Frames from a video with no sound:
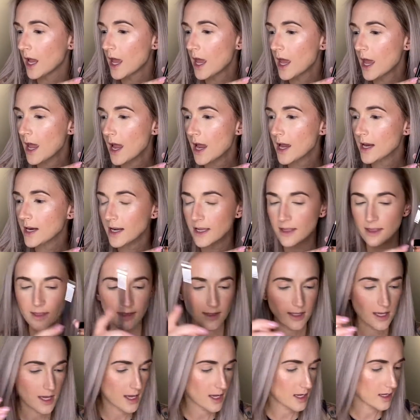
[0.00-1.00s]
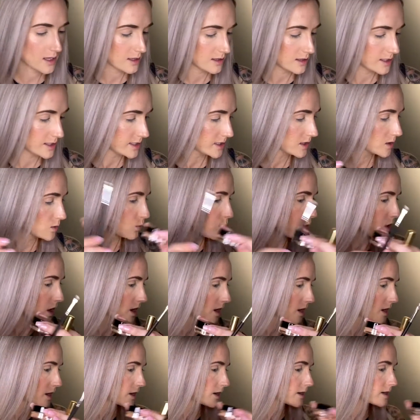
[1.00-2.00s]
And I think this
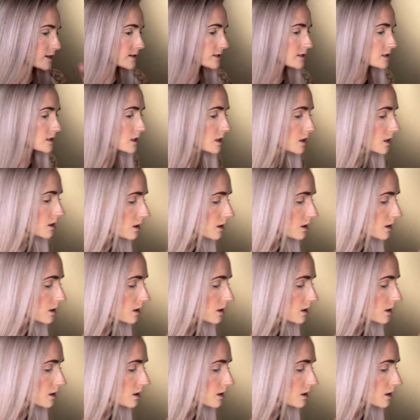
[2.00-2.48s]
was,